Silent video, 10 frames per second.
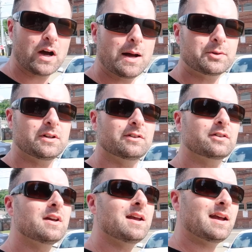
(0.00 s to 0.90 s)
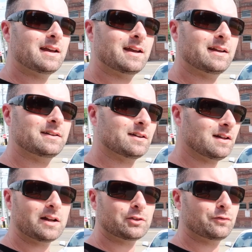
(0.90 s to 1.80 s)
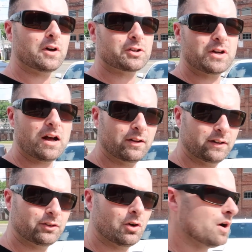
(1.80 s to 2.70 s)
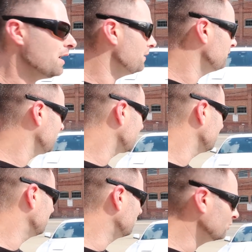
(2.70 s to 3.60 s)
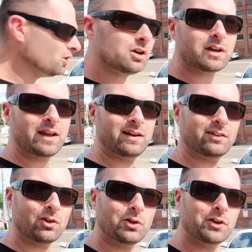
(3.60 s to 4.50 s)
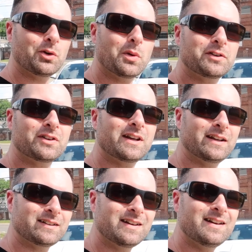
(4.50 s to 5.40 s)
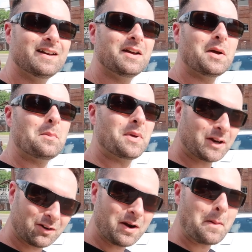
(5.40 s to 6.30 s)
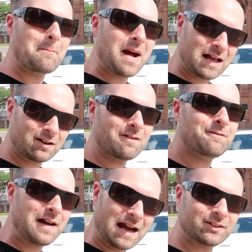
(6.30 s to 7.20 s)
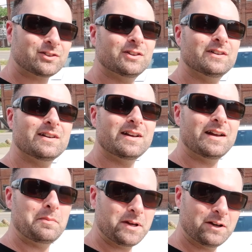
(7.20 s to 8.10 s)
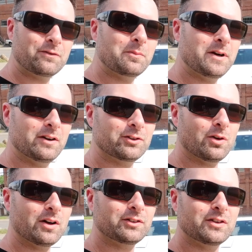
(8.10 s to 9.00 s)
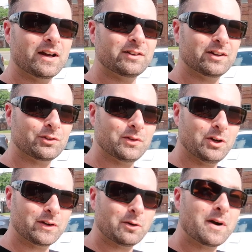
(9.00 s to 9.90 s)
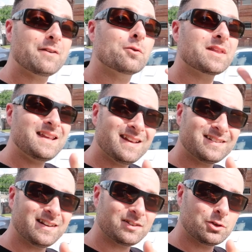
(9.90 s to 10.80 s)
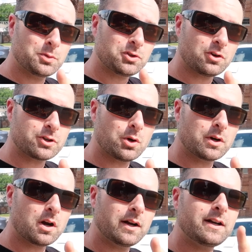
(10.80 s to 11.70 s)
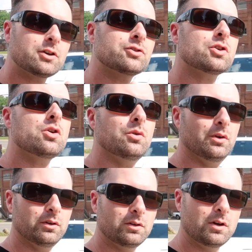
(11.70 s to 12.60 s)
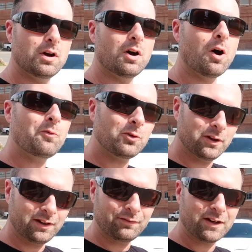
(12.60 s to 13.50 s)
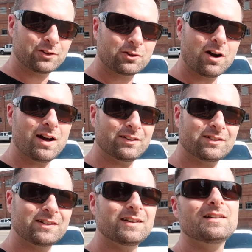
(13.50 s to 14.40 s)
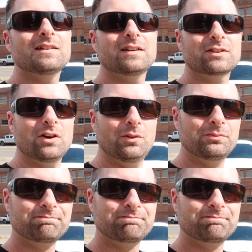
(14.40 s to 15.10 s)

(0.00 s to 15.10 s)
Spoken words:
options and lots of functionality. So I'm digging the new look, and it's only going to get bigger, badder, faster, and meaner from here. So I'll see you guys next video. Get ready for the ESS Supercharger going on here soon. Hopefully. Fingers crossed. Let's go.